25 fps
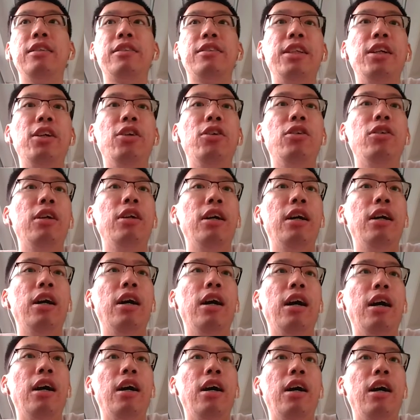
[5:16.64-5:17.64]
So,
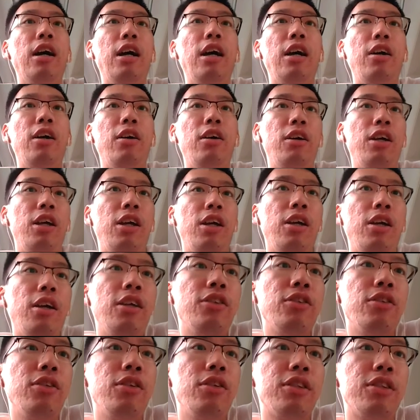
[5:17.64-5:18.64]
uh,
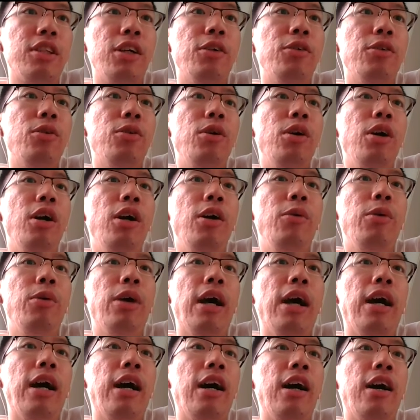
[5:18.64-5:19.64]
so
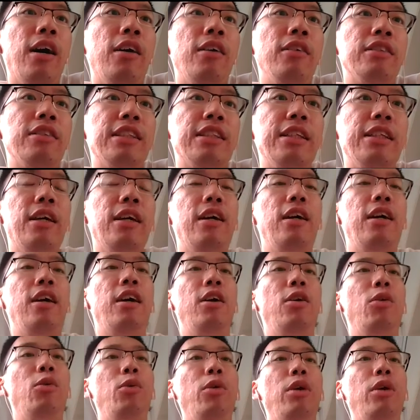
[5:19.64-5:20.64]
um, the,
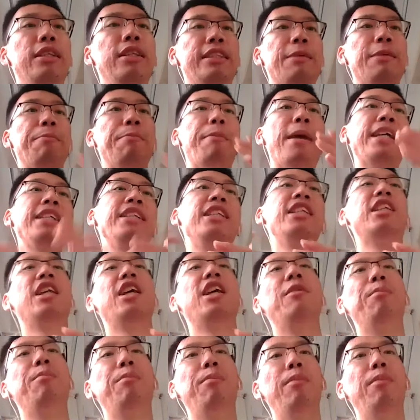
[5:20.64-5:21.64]
the
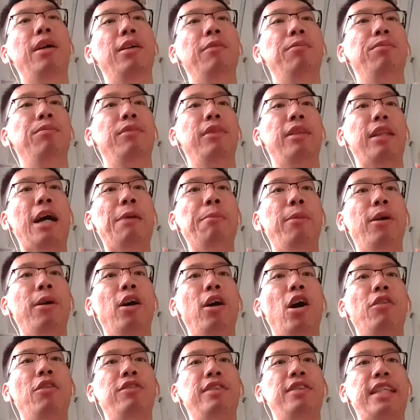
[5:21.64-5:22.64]
maximum number
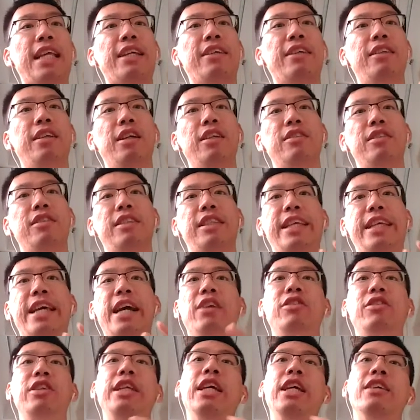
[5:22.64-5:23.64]
of sectors
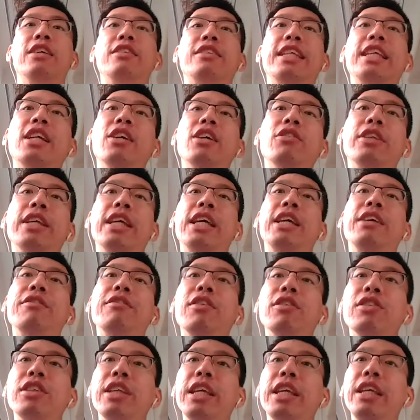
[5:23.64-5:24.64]
sold in a single day
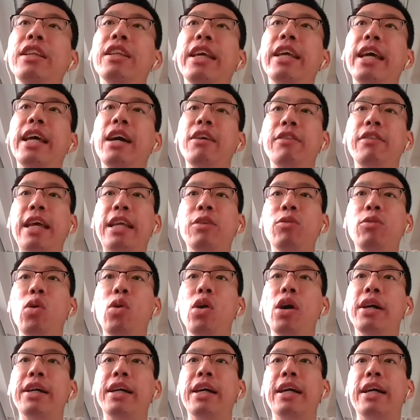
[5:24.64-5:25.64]
for the entire
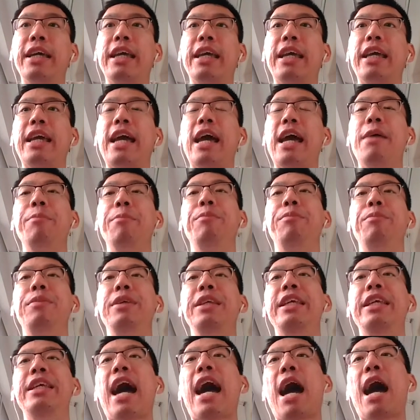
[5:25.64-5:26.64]
network can
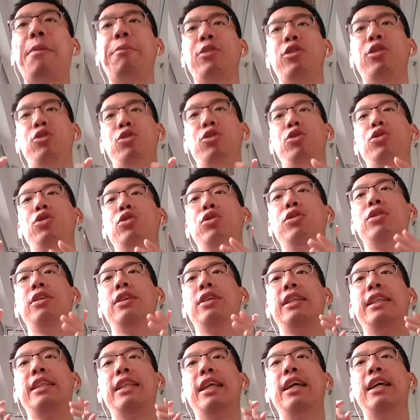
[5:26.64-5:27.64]
be up to
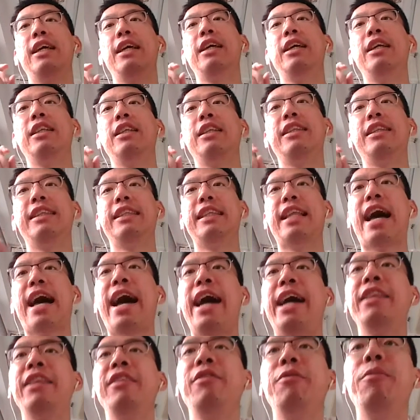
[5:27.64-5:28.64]

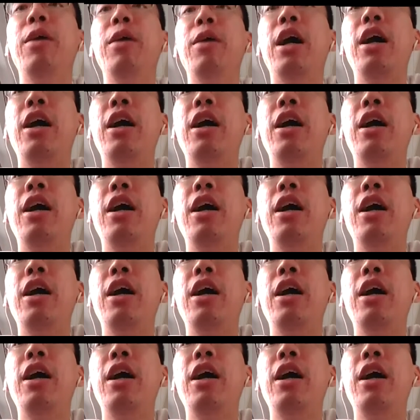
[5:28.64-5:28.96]
9